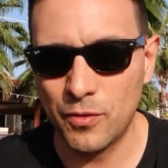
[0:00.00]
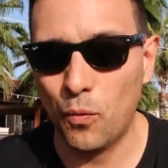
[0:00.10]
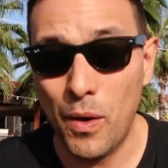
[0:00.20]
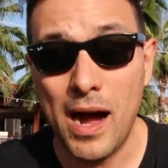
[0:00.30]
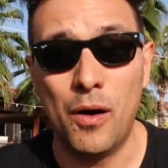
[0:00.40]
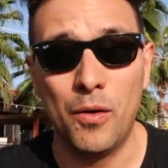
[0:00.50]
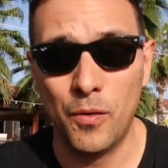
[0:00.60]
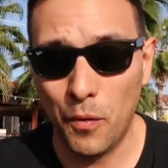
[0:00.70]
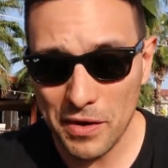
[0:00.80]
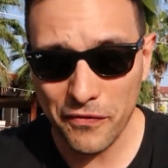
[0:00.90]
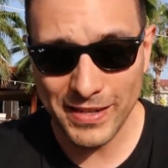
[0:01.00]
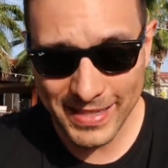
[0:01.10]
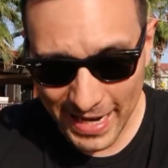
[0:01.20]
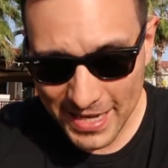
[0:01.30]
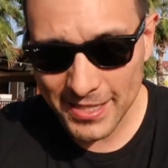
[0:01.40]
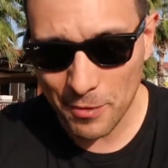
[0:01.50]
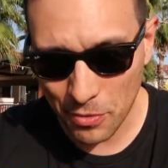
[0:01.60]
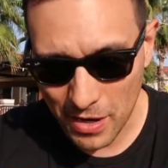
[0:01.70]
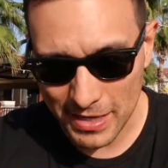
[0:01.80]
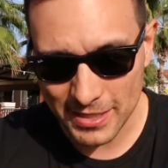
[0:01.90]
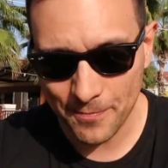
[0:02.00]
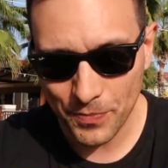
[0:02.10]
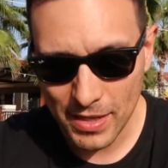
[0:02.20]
Wow, what a fantastic price.